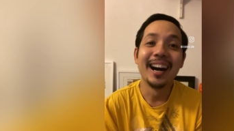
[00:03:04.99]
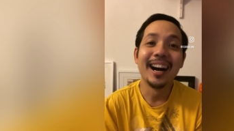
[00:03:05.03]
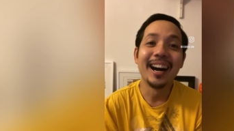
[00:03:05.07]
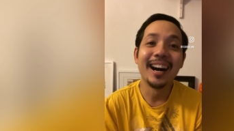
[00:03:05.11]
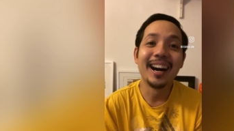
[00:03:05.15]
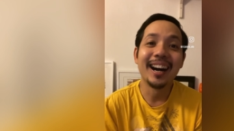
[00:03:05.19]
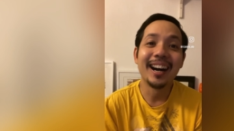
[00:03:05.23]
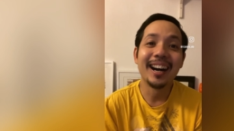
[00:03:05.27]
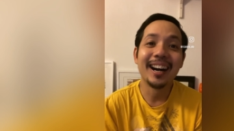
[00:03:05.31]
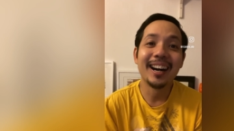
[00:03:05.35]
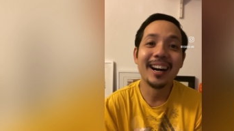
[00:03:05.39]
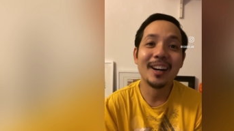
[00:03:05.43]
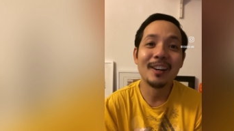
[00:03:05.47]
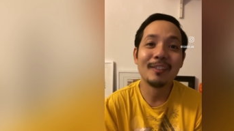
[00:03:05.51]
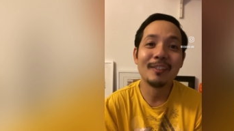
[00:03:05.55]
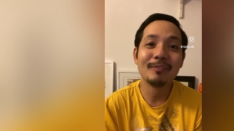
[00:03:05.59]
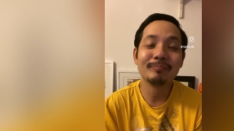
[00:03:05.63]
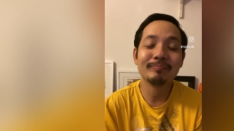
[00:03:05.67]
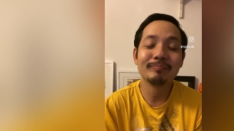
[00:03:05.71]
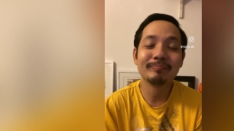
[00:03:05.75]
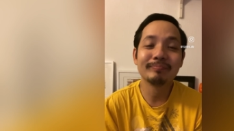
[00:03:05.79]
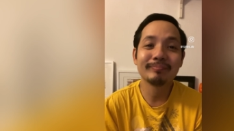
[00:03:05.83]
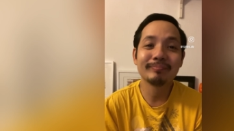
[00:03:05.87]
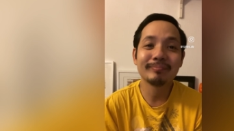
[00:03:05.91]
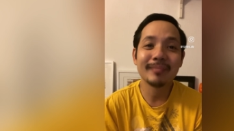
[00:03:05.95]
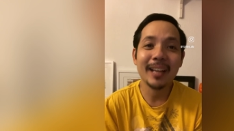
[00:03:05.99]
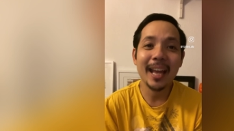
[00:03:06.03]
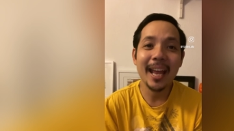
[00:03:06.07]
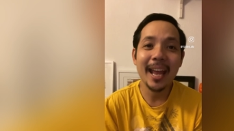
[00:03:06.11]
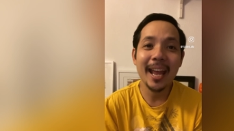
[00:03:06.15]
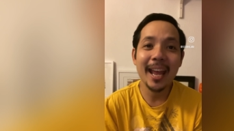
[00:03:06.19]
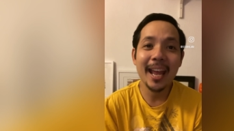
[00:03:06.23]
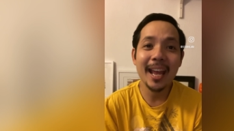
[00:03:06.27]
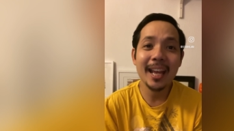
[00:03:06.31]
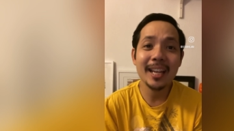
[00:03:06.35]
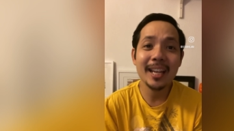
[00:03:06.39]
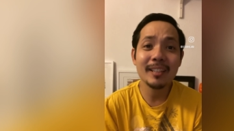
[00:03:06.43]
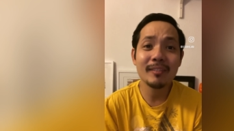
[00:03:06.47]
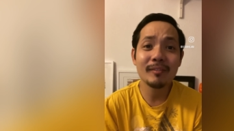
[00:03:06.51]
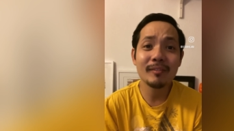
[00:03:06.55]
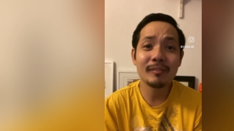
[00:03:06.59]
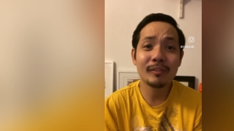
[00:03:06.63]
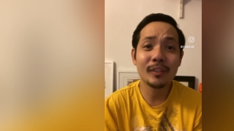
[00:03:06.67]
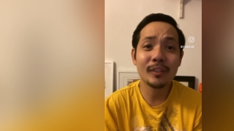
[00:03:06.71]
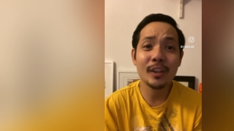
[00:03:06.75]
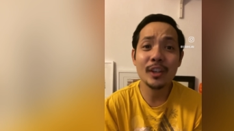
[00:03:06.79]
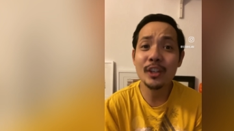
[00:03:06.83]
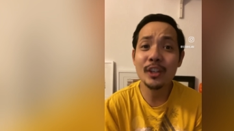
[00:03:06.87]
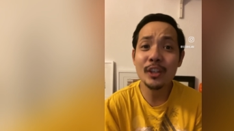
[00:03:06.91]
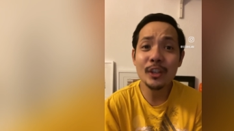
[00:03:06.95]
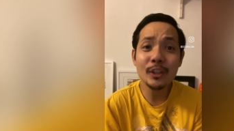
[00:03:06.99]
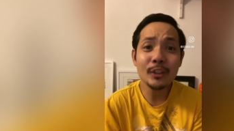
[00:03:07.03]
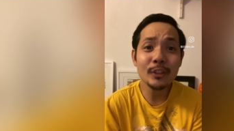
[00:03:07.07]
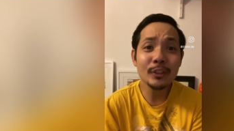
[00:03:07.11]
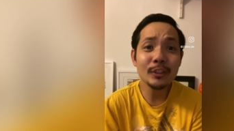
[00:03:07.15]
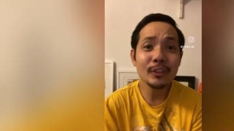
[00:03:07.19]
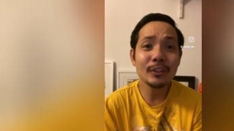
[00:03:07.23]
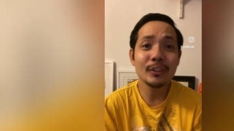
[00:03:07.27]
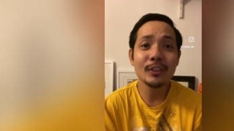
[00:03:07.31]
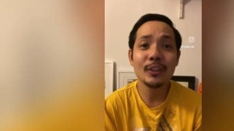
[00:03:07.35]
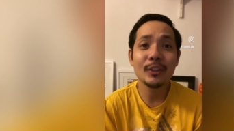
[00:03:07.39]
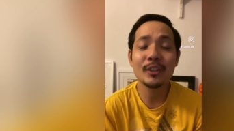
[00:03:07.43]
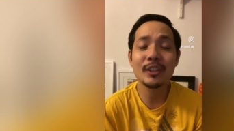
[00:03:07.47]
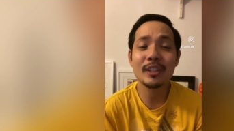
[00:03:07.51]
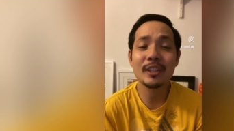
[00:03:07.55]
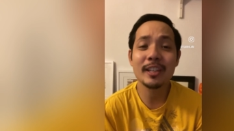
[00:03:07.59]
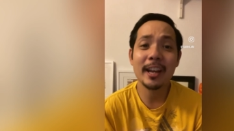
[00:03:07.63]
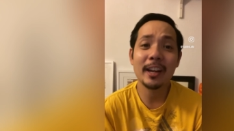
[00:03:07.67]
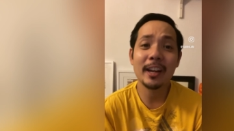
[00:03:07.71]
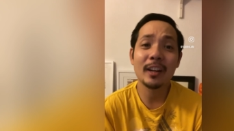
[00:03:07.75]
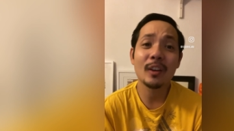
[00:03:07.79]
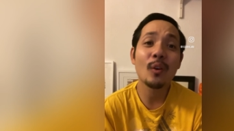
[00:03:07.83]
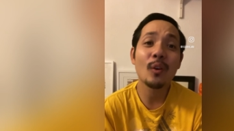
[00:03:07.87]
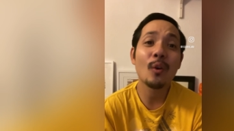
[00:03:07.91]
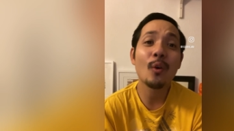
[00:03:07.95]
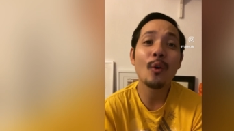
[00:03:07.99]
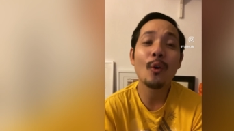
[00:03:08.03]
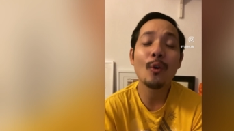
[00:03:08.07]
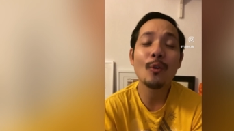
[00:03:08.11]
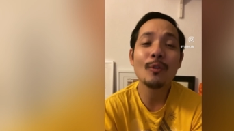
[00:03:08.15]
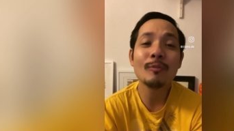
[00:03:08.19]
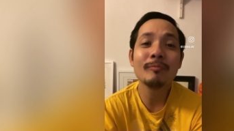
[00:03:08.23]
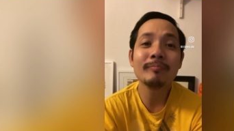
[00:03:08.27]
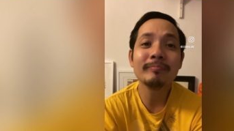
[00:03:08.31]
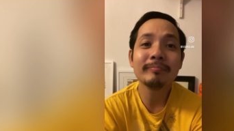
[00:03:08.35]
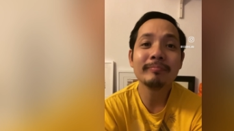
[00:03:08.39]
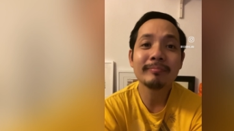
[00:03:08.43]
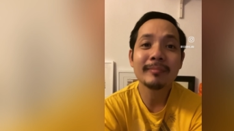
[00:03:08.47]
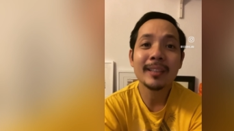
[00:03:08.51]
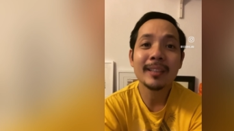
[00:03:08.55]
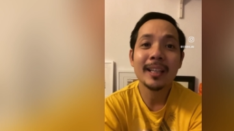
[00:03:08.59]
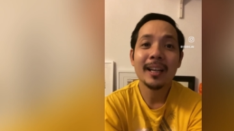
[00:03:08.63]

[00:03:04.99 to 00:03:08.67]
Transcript: Um, and for you who stay at home,